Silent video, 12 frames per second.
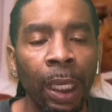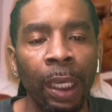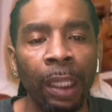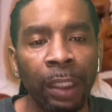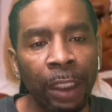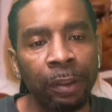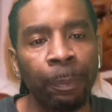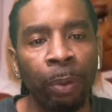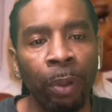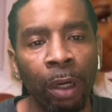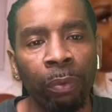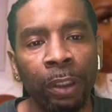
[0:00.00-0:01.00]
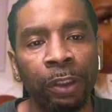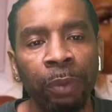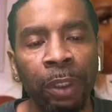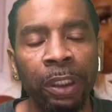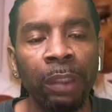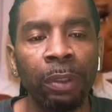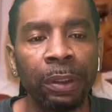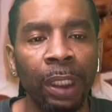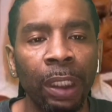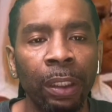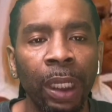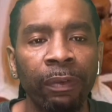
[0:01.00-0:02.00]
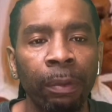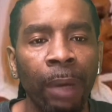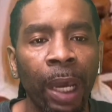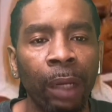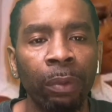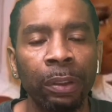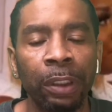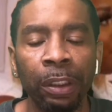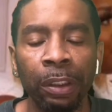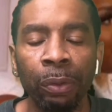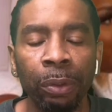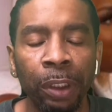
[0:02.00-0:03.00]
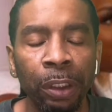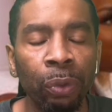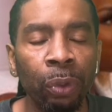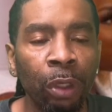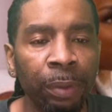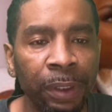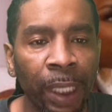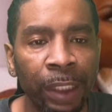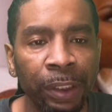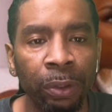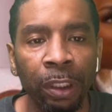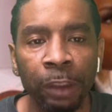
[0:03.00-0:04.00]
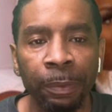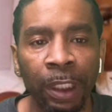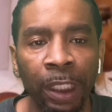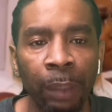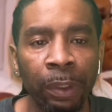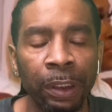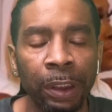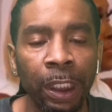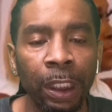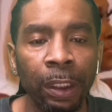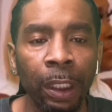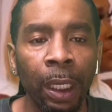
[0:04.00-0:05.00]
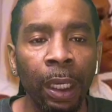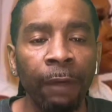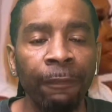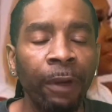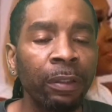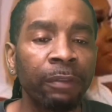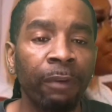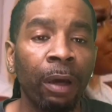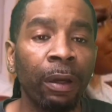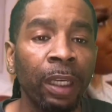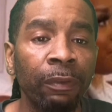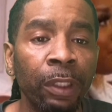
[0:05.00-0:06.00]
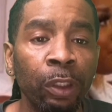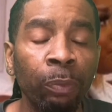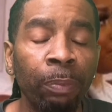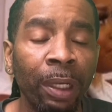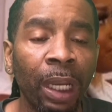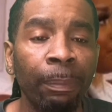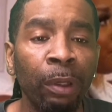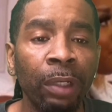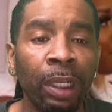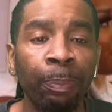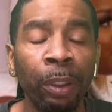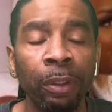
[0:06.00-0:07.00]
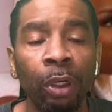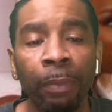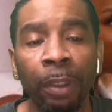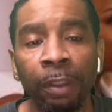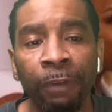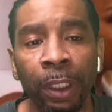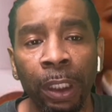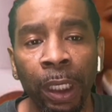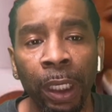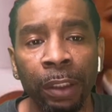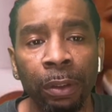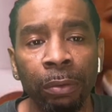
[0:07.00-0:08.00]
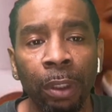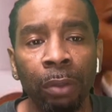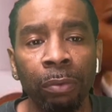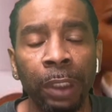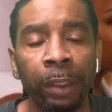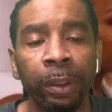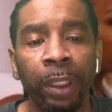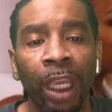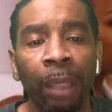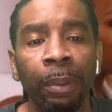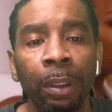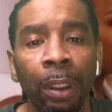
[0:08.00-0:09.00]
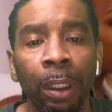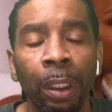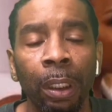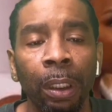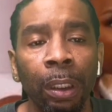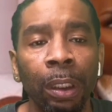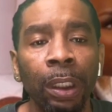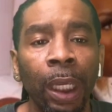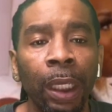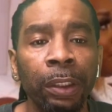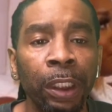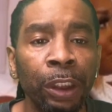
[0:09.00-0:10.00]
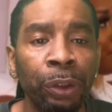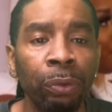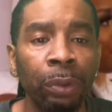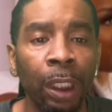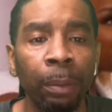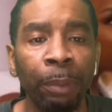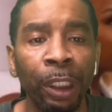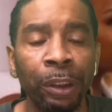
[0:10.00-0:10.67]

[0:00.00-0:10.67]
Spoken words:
And that's the part where Sweet T was telling everybody, well, didn't you go upside your husband's head with a skillet? First of all, Heavenly, you better not be over there putting your motherfucking hands on Dr. Damon. He ain't did you nothing, bitch.